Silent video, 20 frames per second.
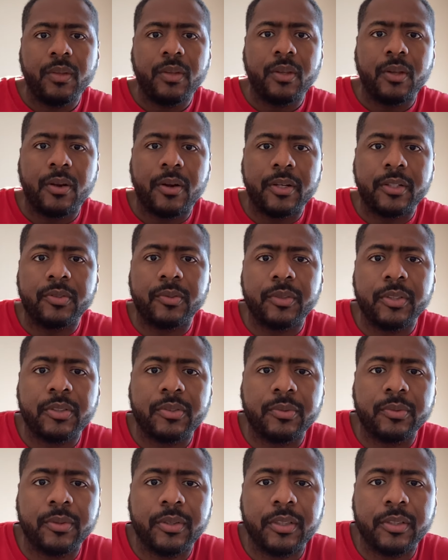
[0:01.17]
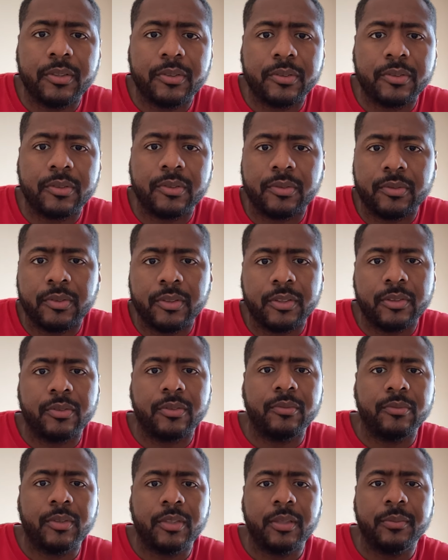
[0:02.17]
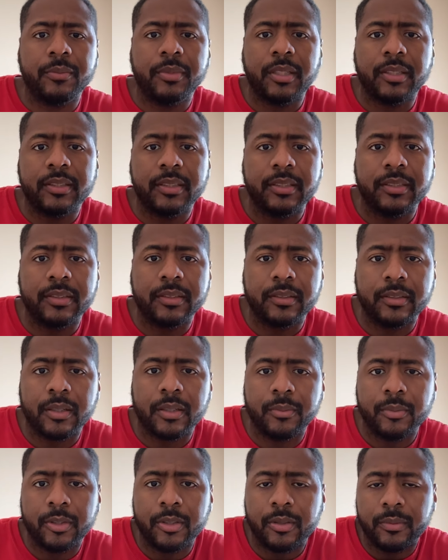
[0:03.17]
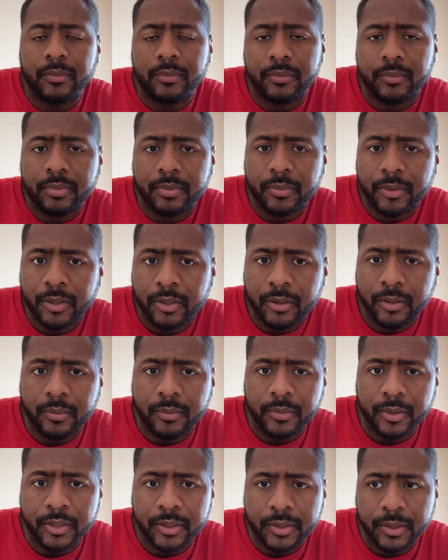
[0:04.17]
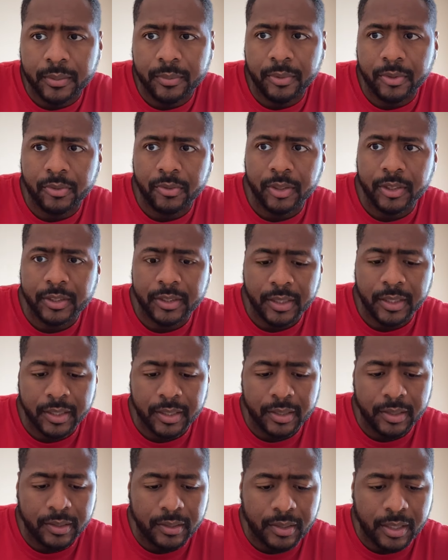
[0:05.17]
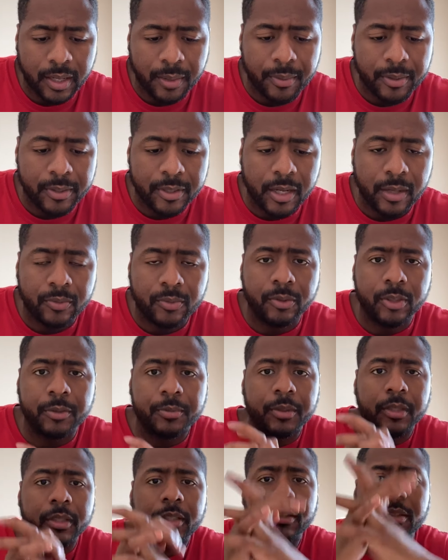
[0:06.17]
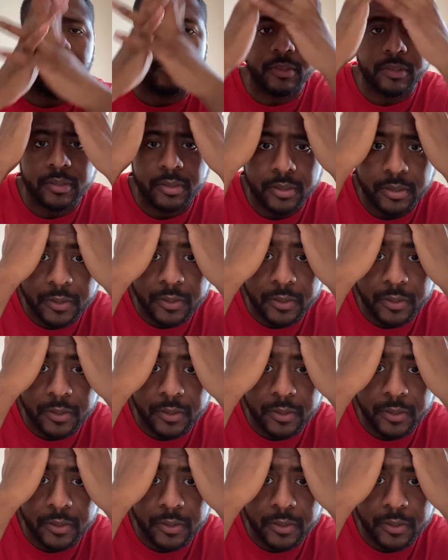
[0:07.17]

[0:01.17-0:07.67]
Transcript: All right, 2020, 2021 NBA season coming up, um, December 22nd. I got my top 20 players,